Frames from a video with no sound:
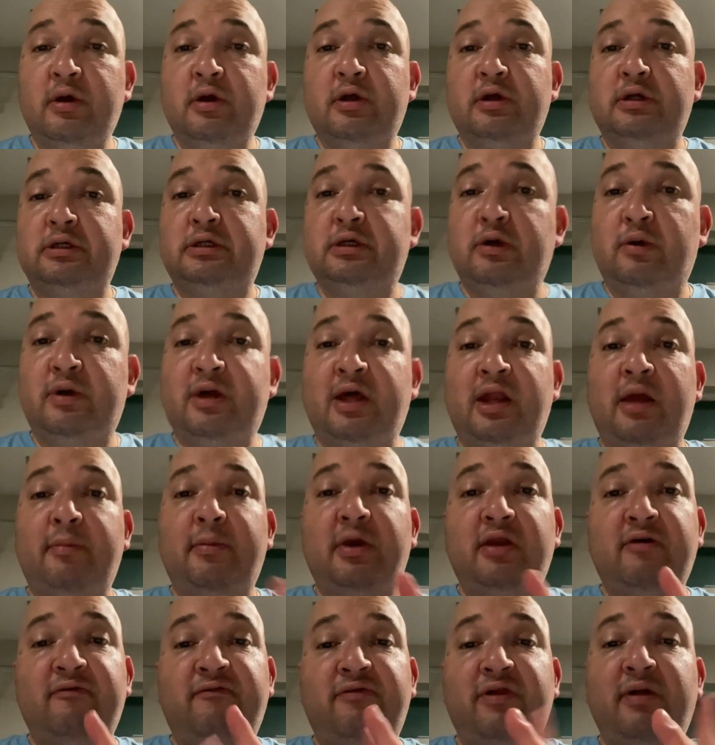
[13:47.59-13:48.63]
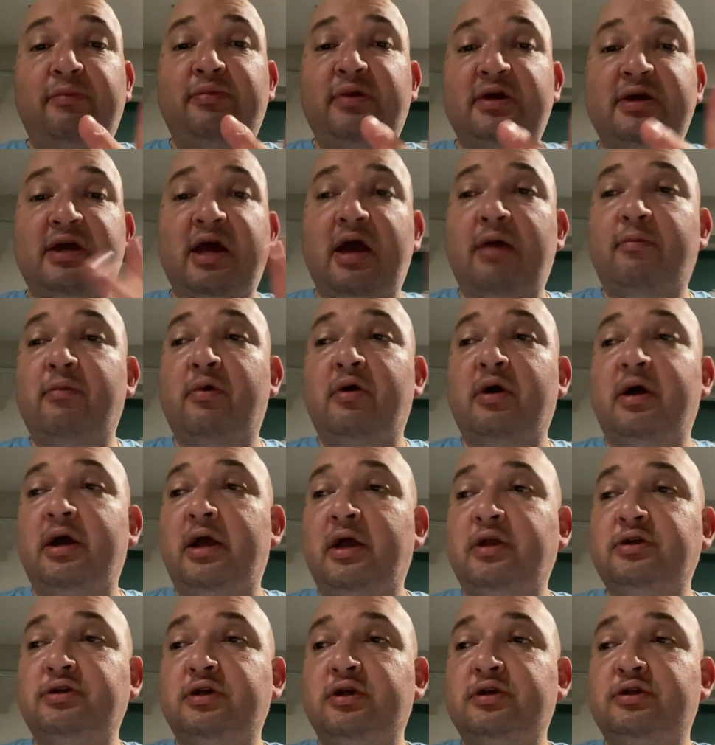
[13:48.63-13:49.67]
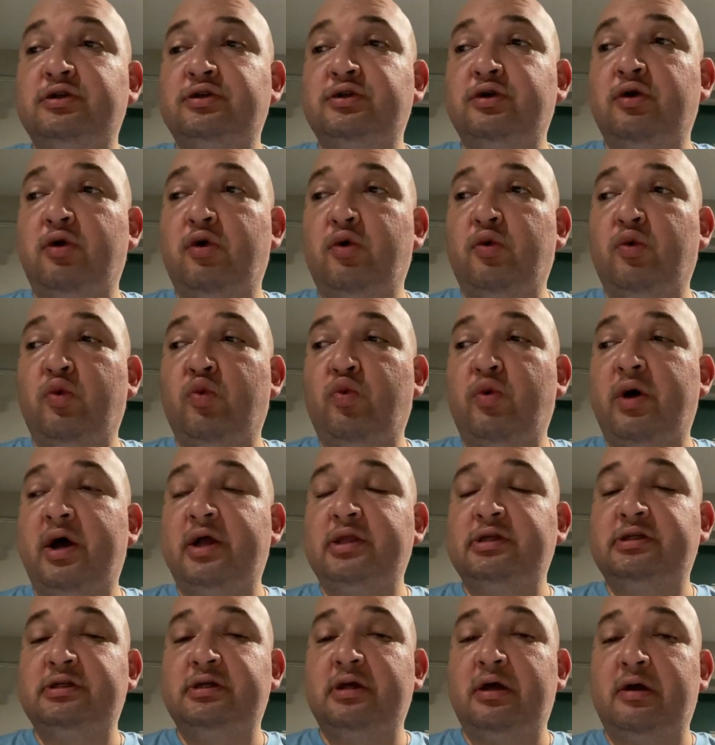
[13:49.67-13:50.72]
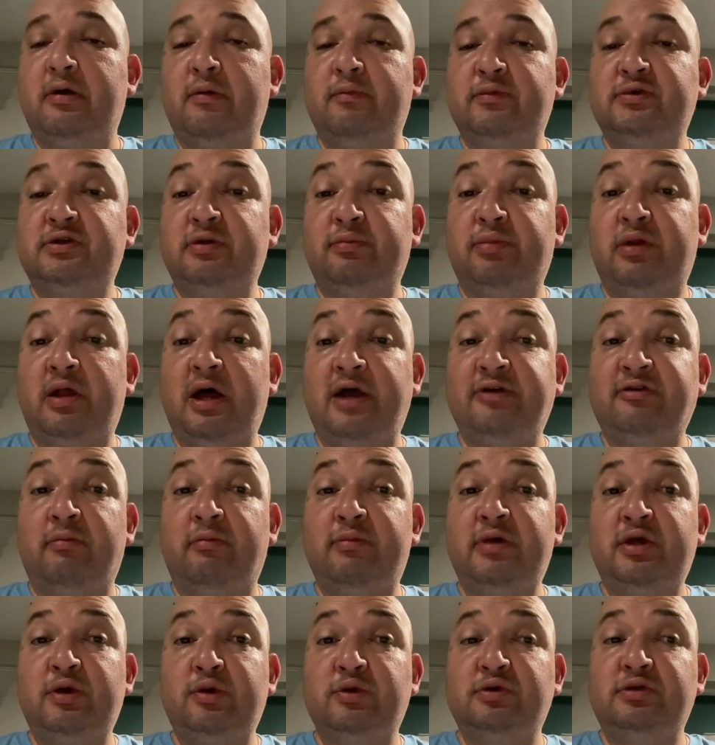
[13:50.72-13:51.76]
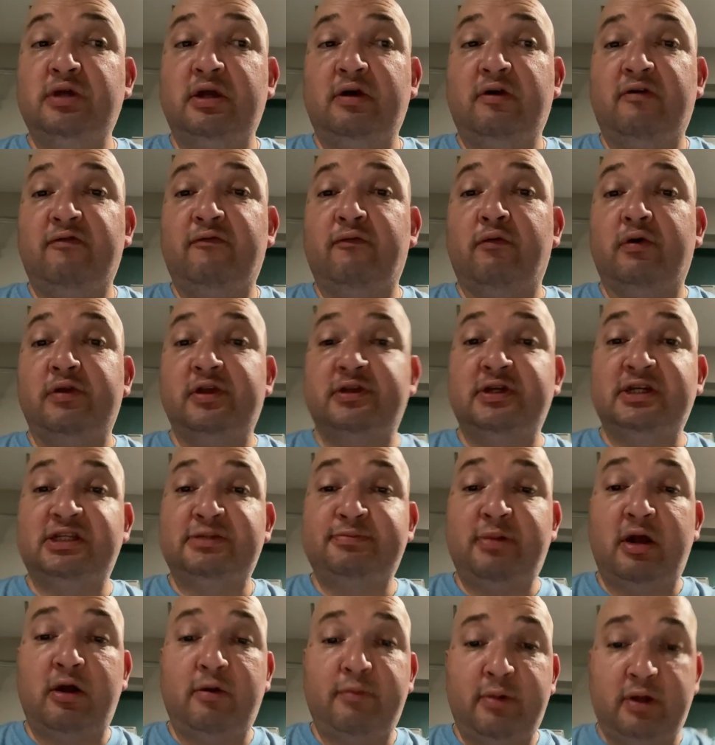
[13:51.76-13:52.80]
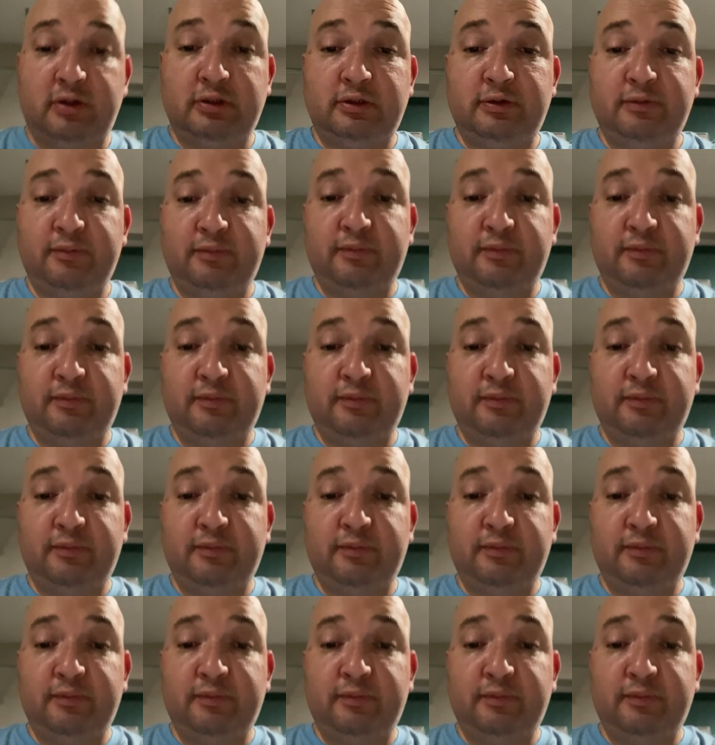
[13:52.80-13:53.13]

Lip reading: So again, I'm going to flip the camera and just show what supplies I'll be using for this experiment.